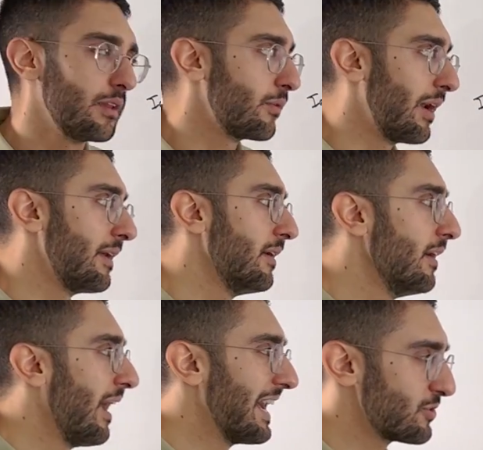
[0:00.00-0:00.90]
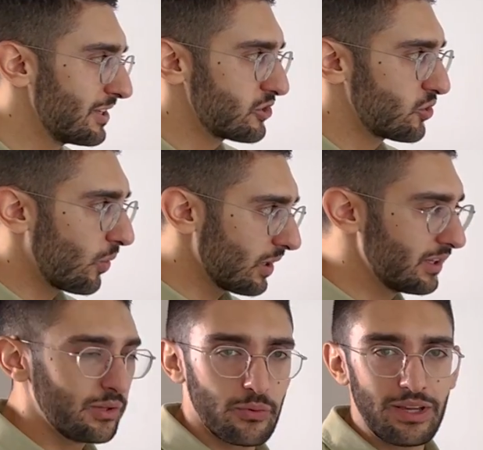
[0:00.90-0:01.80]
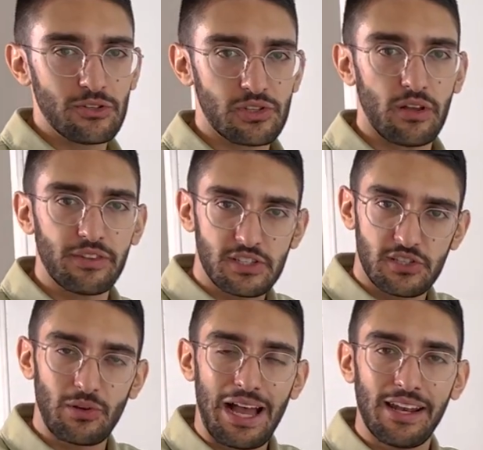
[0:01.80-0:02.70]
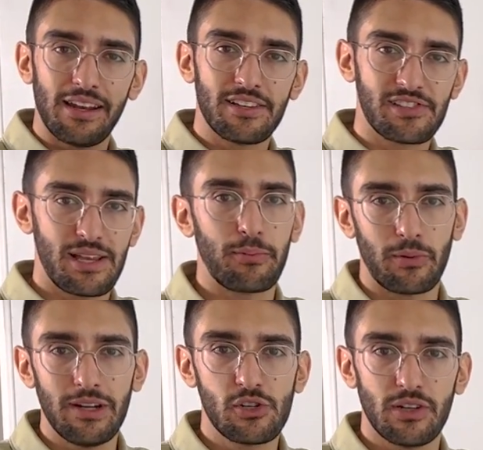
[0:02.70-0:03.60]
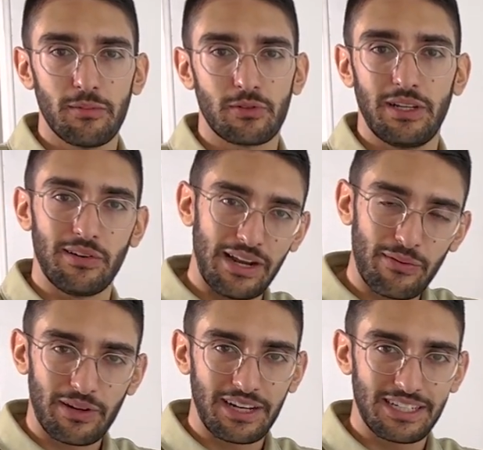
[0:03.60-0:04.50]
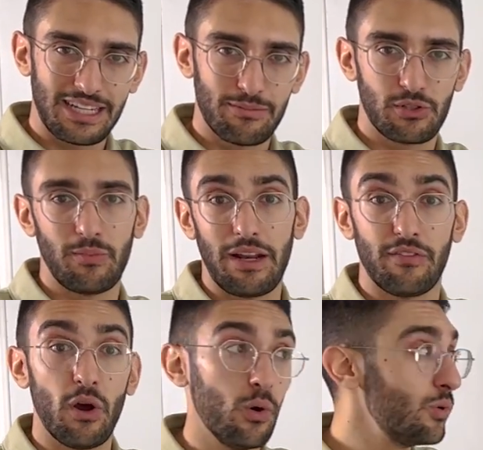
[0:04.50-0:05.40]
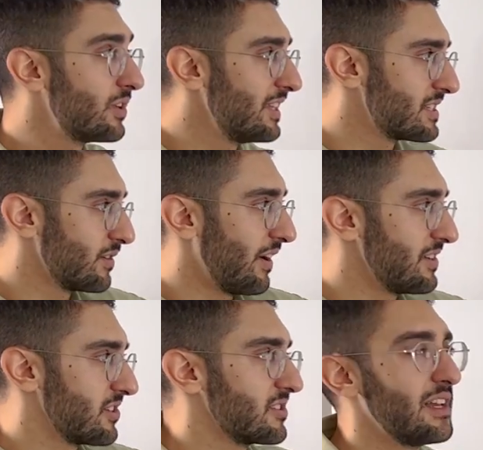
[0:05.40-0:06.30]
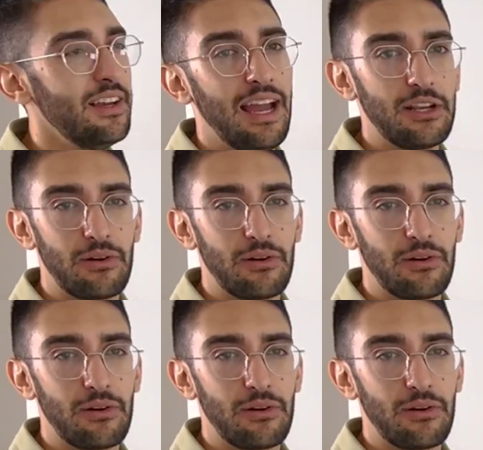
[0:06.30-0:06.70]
right? And so historically, the way you solve this is you had a separation between your networking teams who might have owned these devices and